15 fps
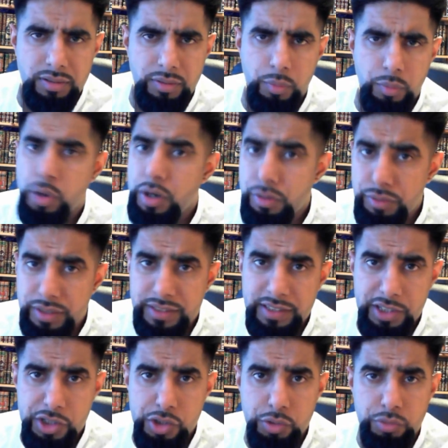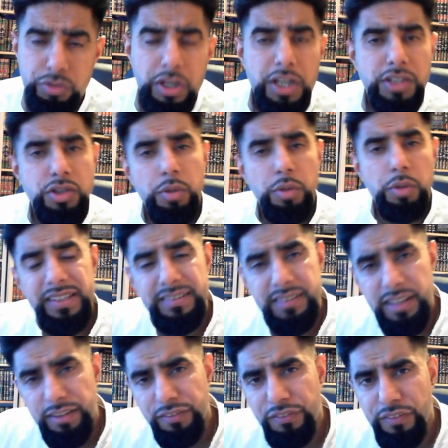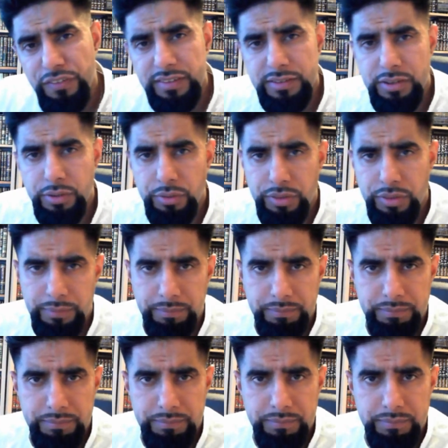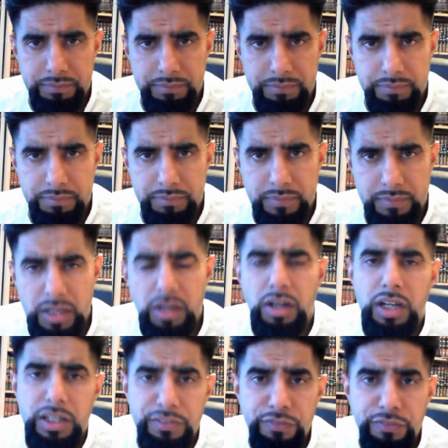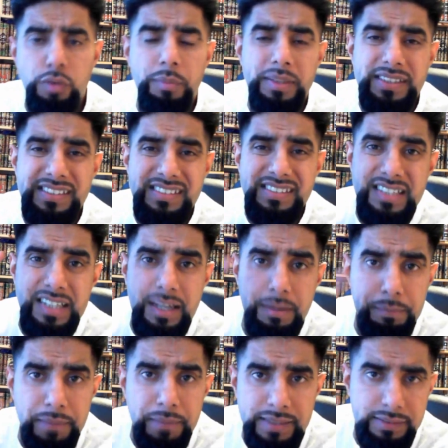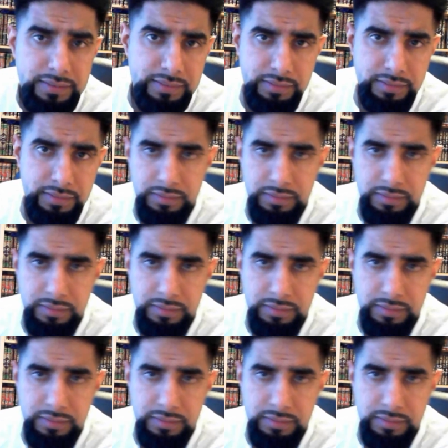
wearing their shoes. So be different to them. Khalifum, and this is a command.